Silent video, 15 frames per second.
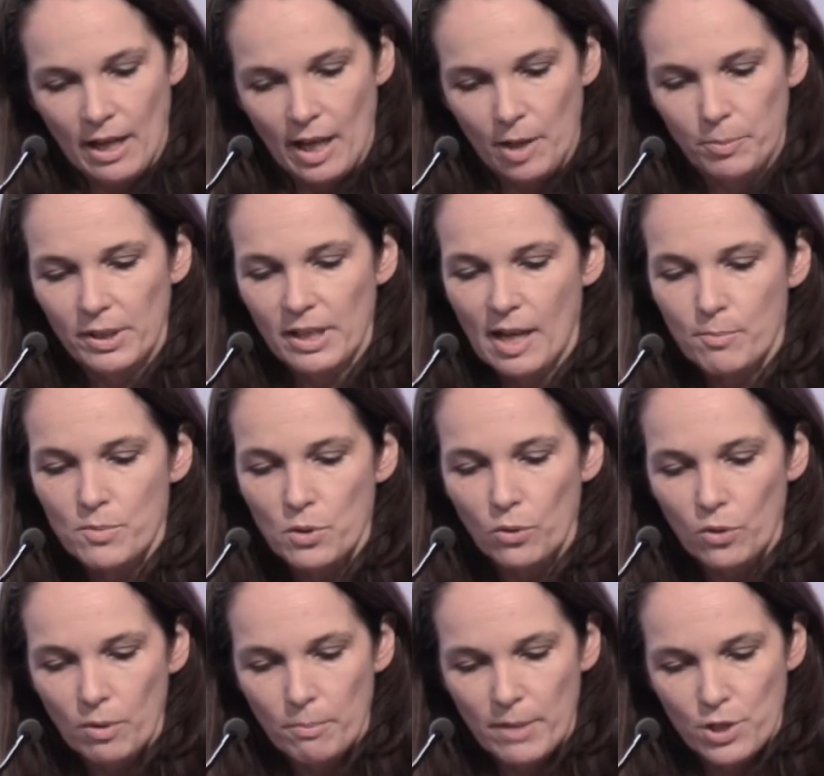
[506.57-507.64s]
It becomes
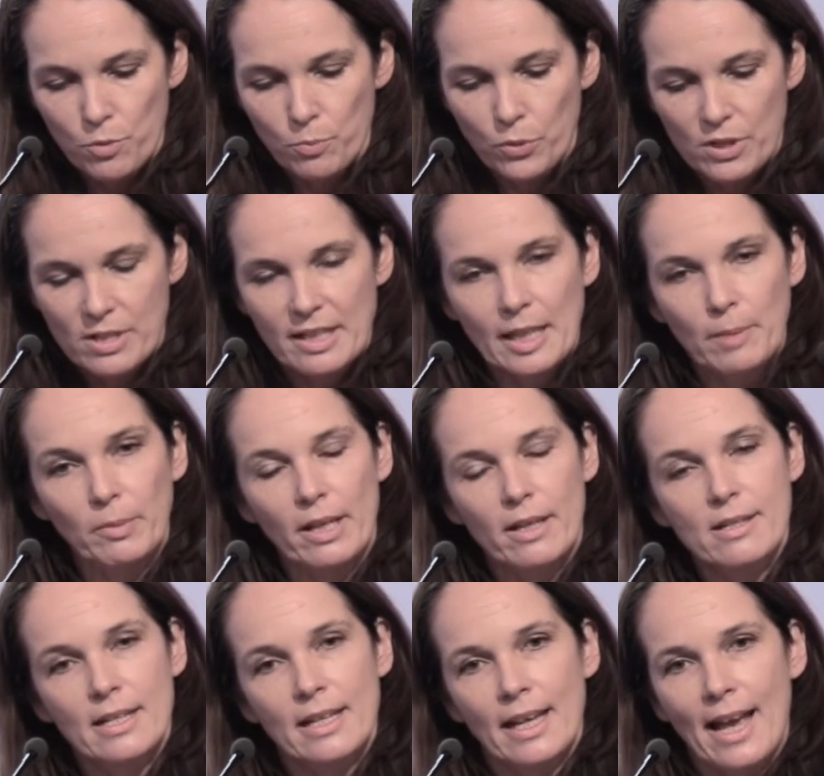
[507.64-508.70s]
all much more
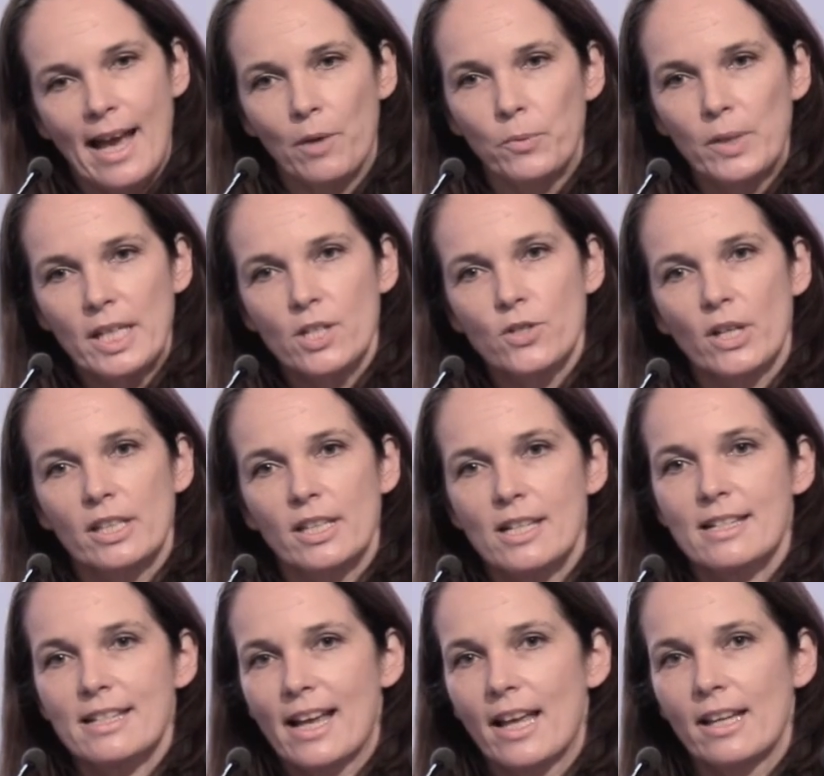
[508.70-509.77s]
seamless, and we need to
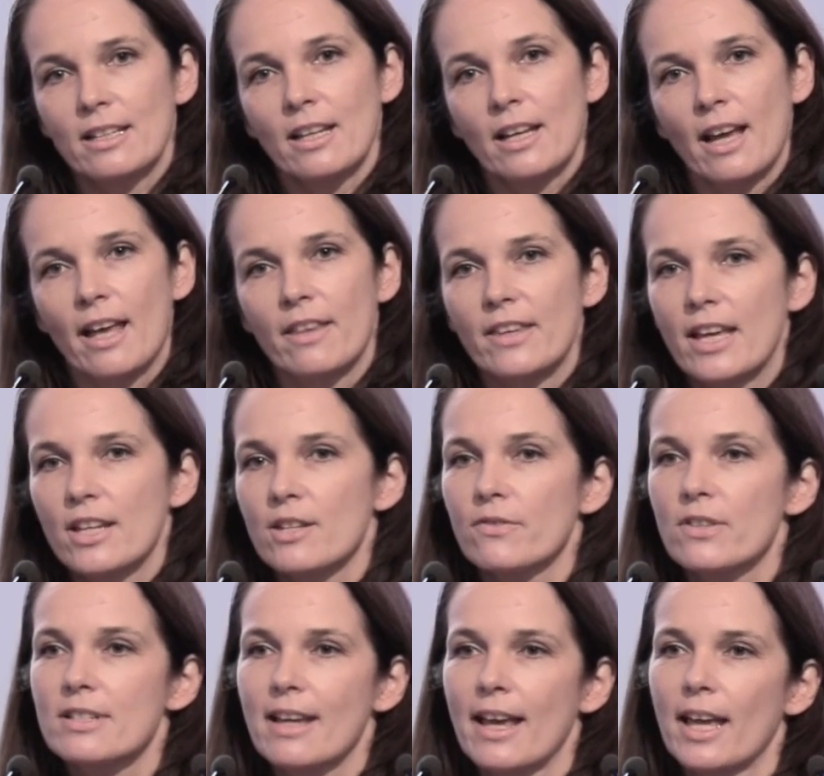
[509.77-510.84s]
understand, at the end of
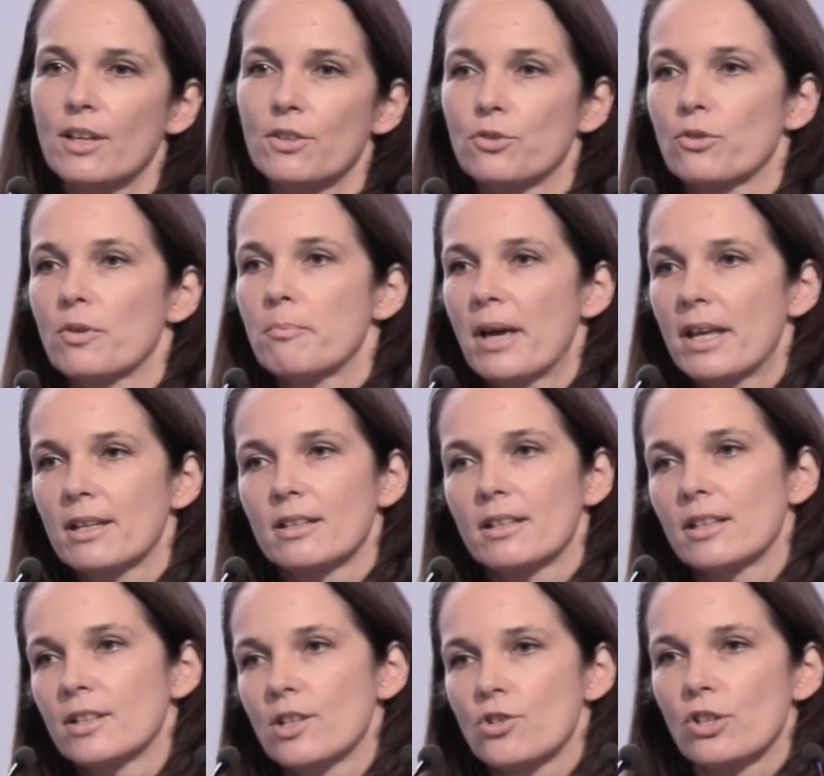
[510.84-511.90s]
the day, you're embedded
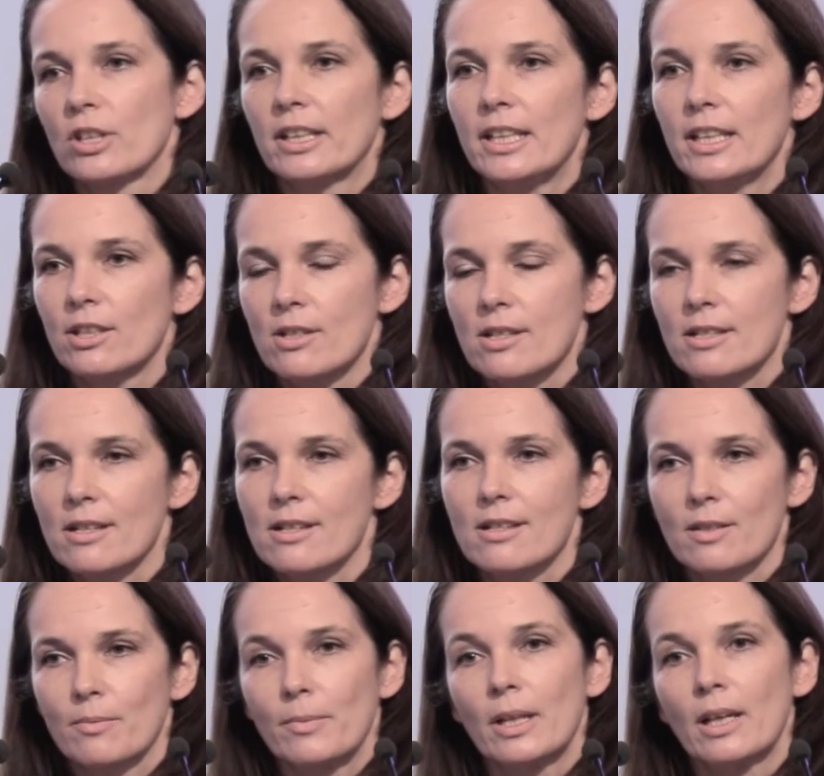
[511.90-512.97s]
in a digital
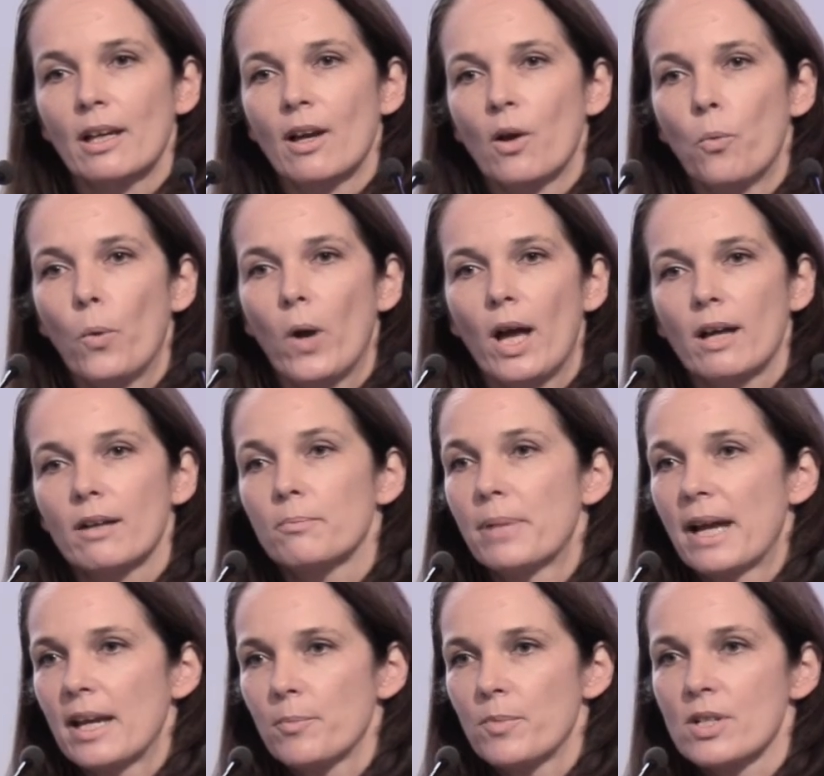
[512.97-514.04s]
ecosystem where
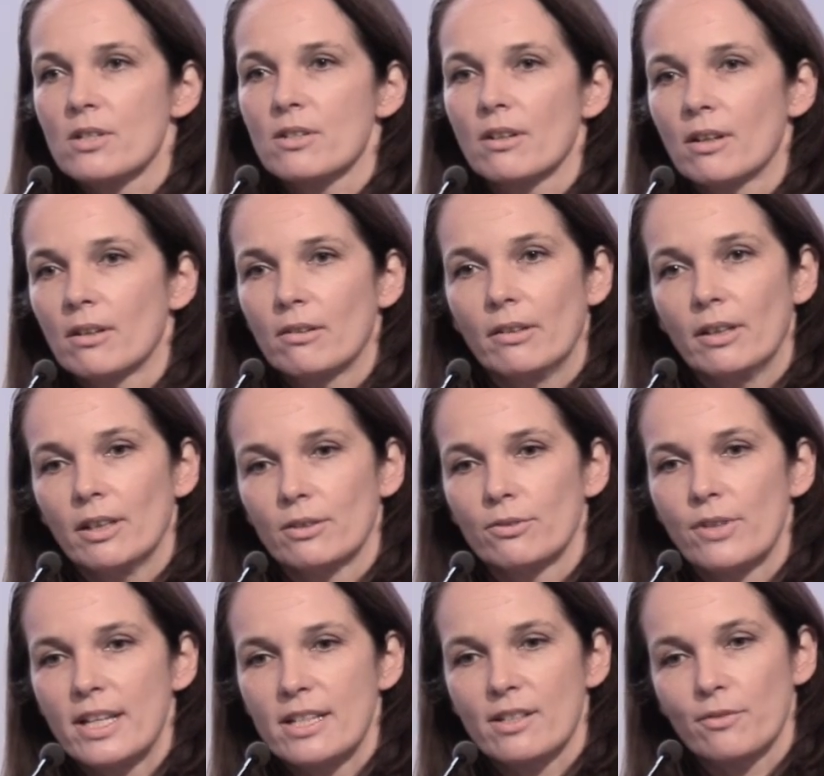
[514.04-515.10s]
payments are a
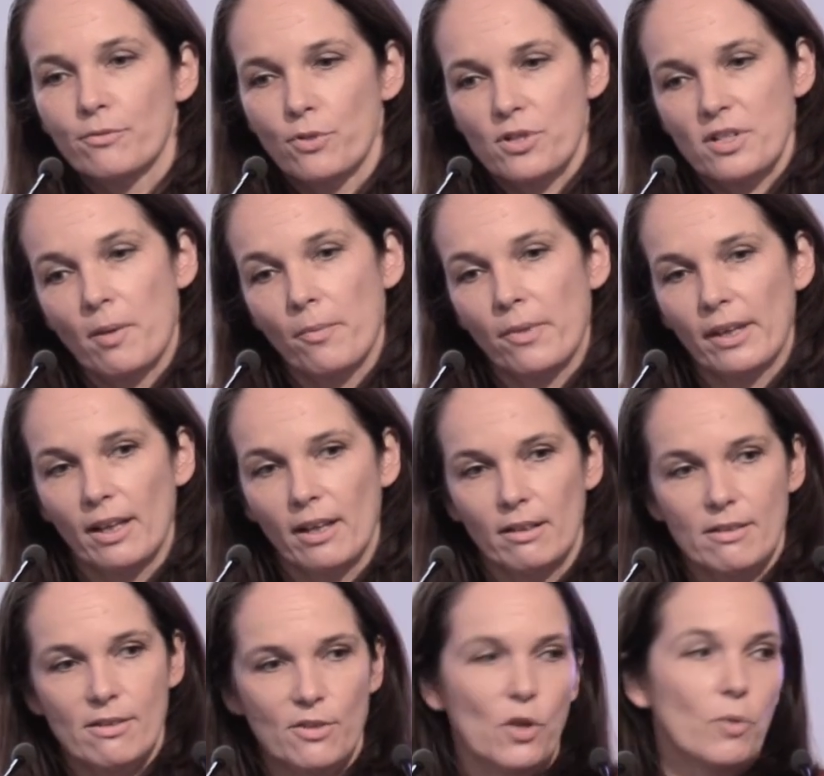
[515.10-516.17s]
reason for something
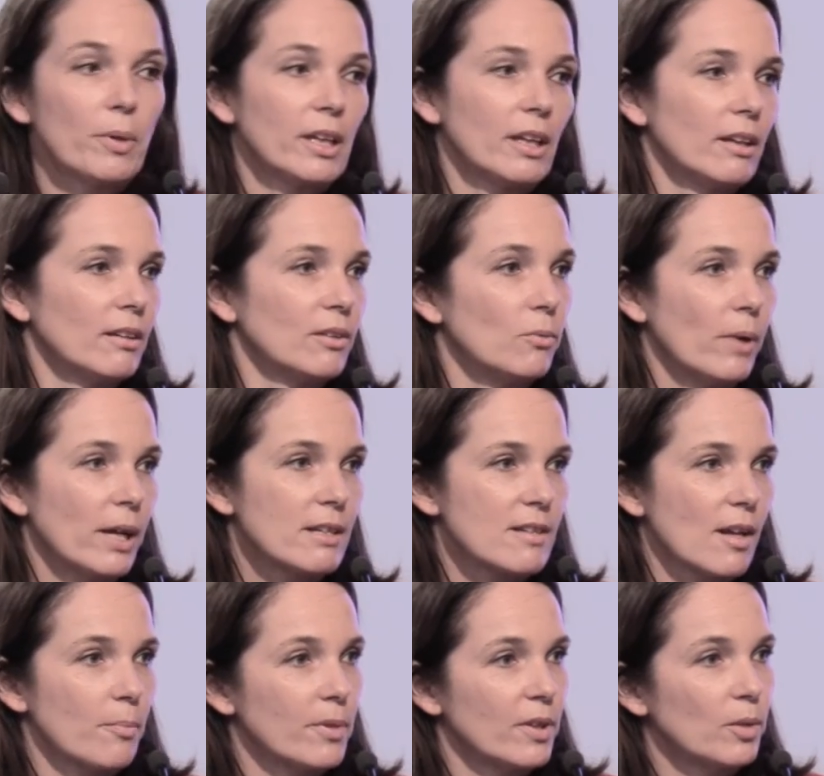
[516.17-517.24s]
else. Nobody wakes
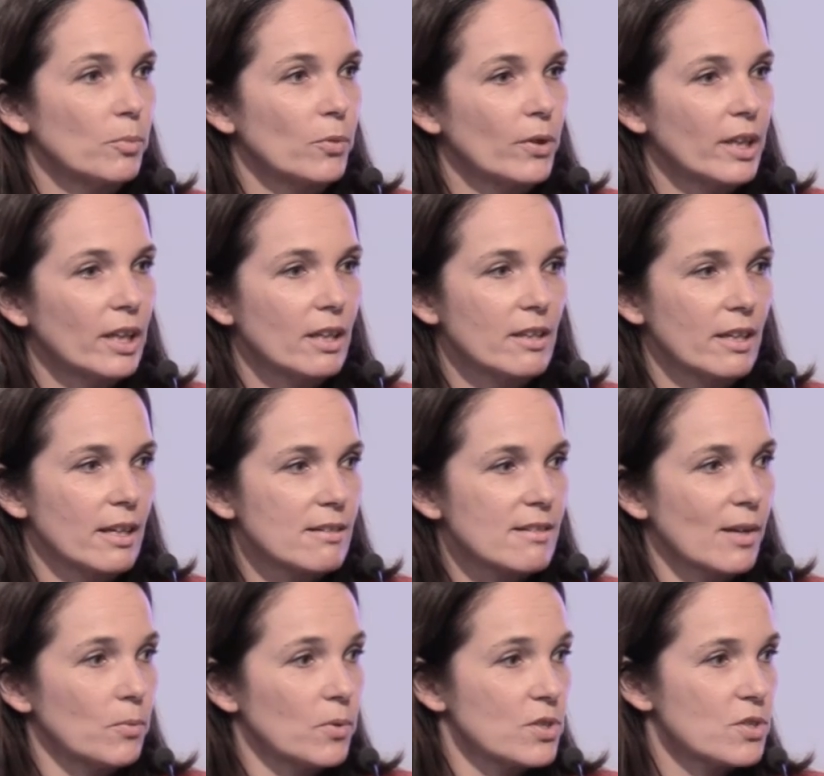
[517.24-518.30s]
up in the morning and thinks,
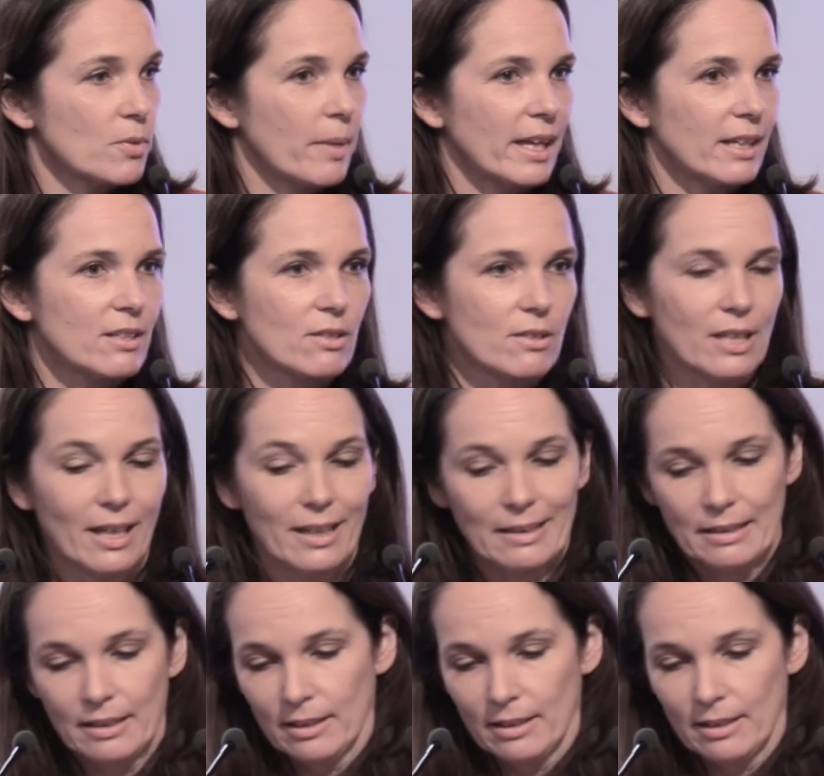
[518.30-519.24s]
I want to bank today.